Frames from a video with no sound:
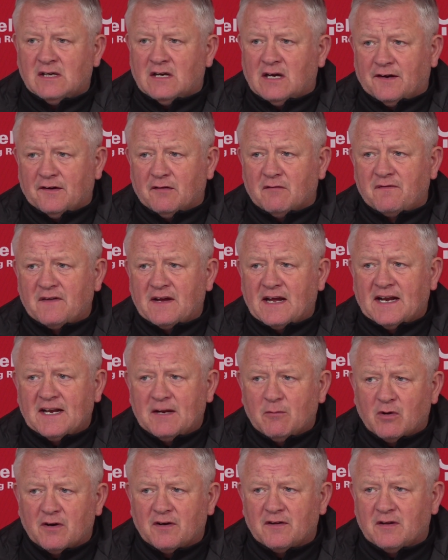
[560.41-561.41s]
I don't think
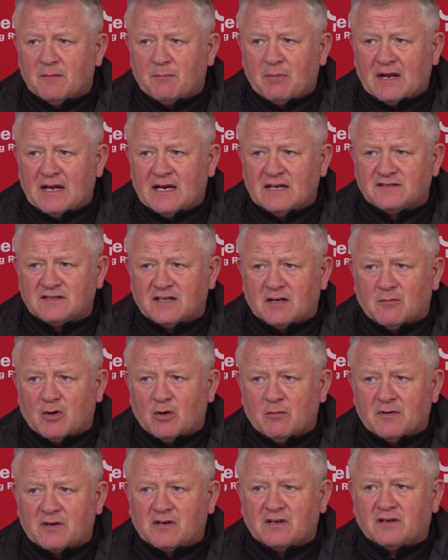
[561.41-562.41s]
any one of the players at the
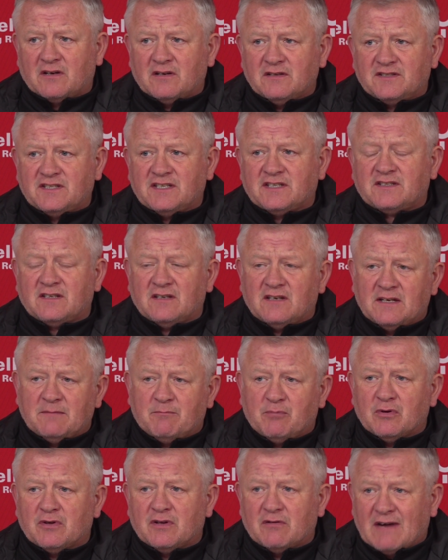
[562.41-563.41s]
moment can consistently
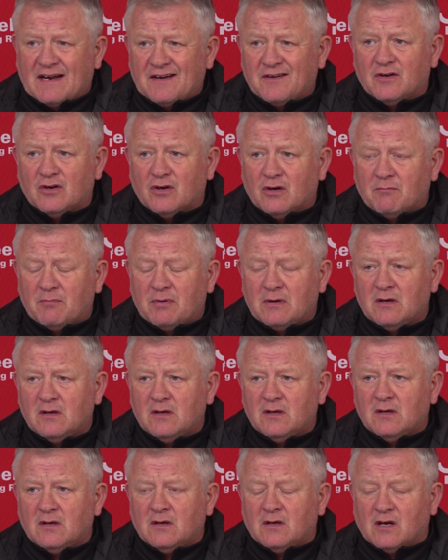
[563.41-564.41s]
put their hand up
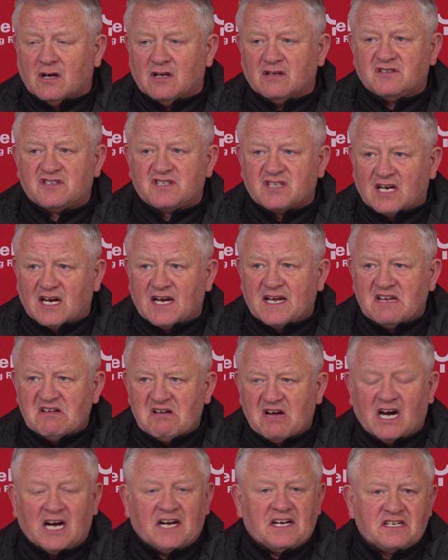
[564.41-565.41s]
and say,
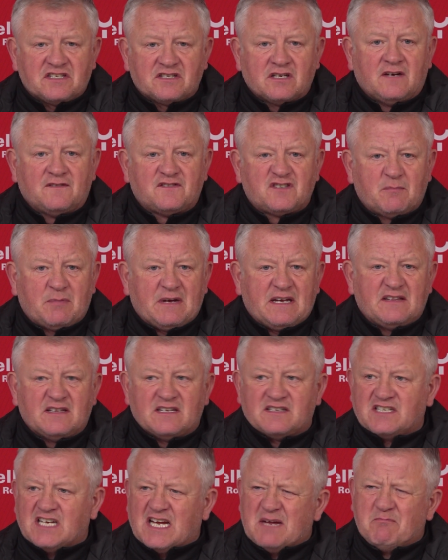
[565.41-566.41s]
I deserve to be in the
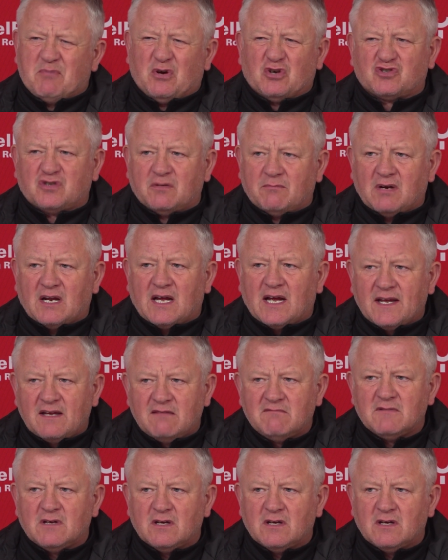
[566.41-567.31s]
team. Possibly